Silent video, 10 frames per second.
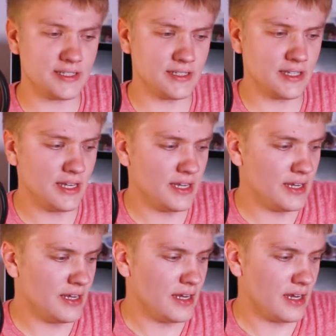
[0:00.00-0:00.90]
and
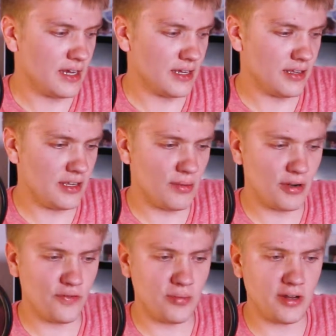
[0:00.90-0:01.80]
I come in
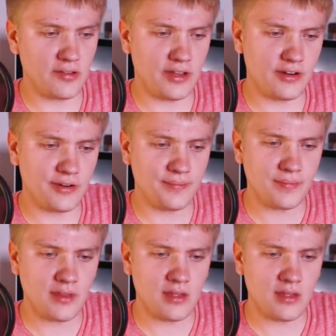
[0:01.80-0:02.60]
a few minutes later.